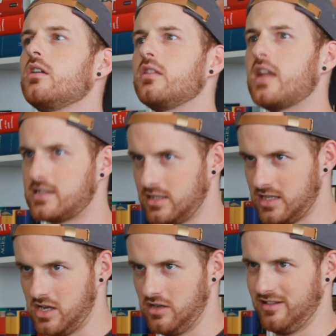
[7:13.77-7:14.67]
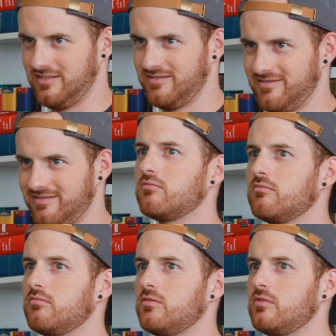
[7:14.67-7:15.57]
that's illegal.
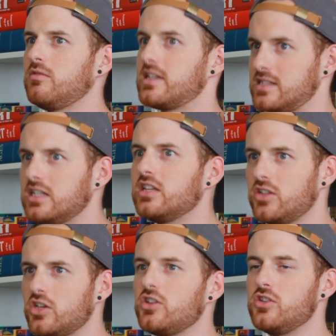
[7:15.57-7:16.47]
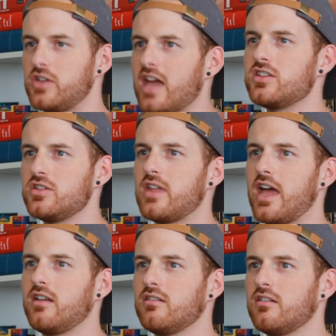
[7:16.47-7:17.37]
That's illegal, you can't do
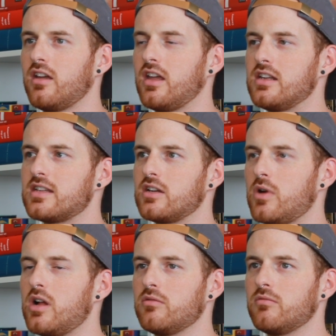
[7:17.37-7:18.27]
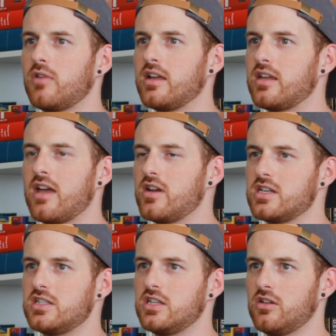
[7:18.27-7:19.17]
that. And he's like, well, I can't rent
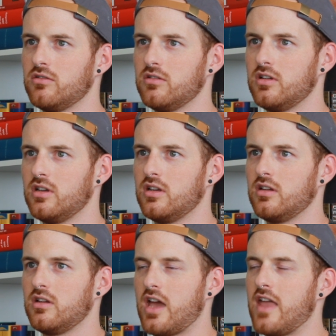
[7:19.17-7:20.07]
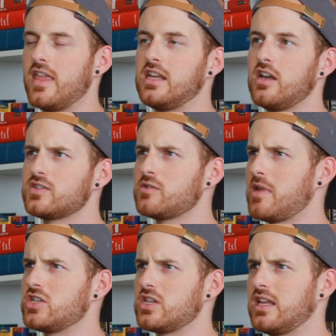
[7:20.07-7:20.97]
it to you. And then he also
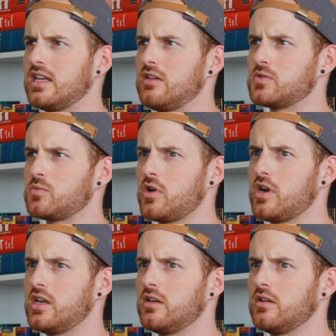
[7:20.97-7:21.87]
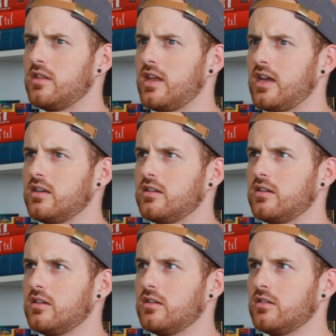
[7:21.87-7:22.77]
mentioned that he was worried that,
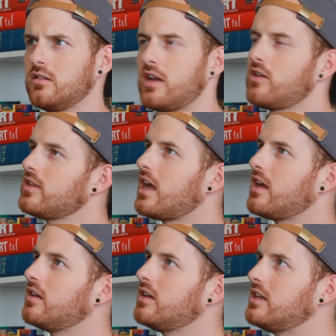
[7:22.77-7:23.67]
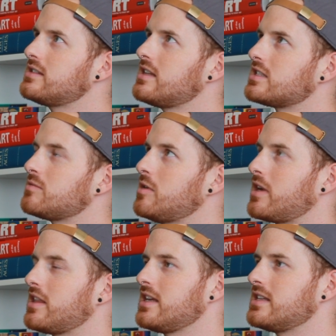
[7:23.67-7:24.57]
he didn't say that to me,
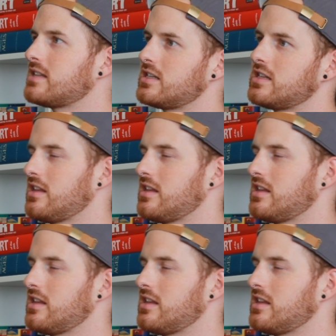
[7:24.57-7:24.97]
but I think he said it